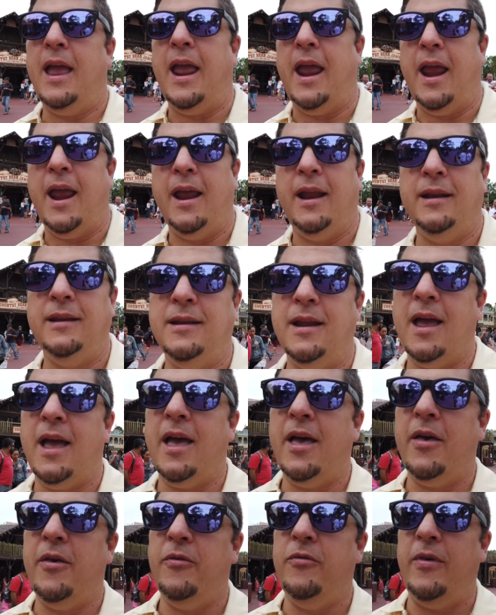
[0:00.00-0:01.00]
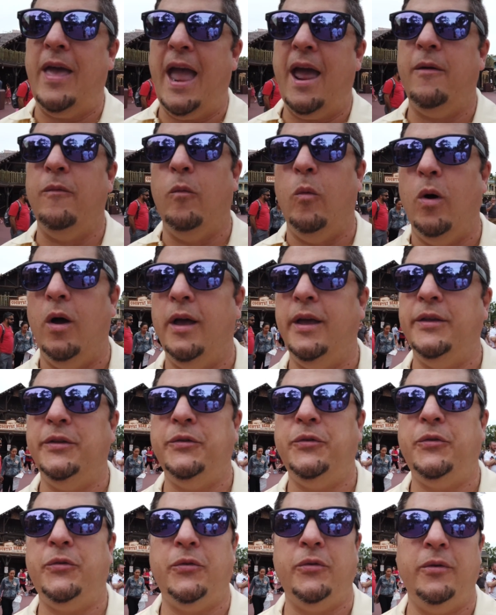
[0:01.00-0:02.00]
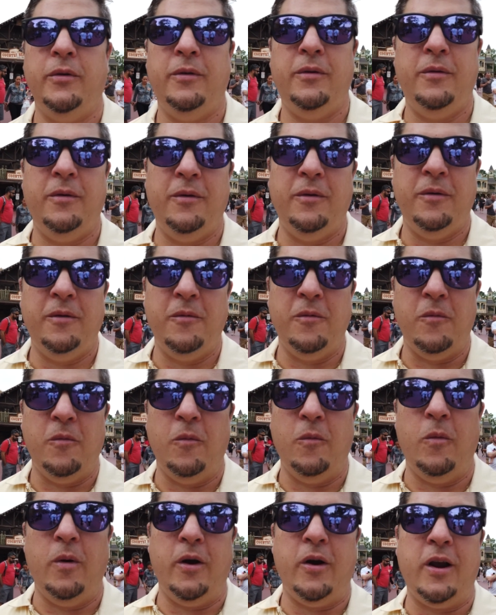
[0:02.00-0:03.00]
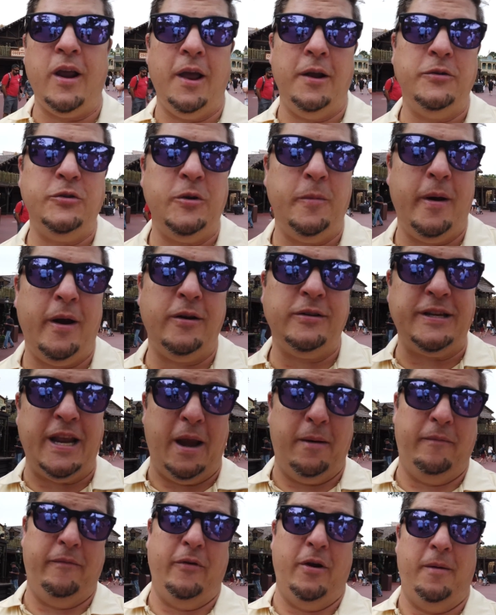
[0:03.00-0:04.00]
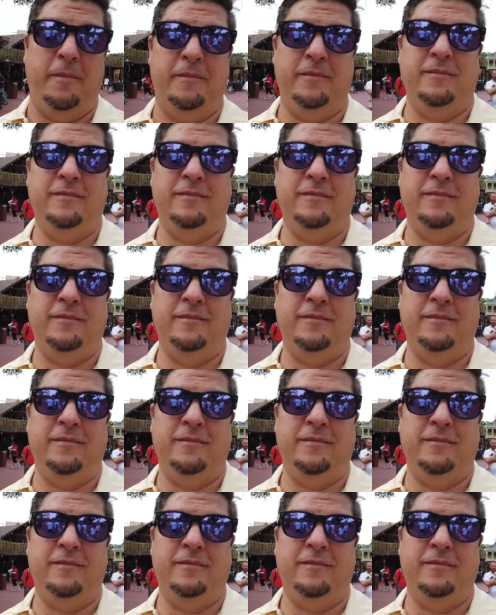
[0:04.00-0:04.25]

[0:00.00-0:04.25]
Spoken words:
And that was where Country Bears came from.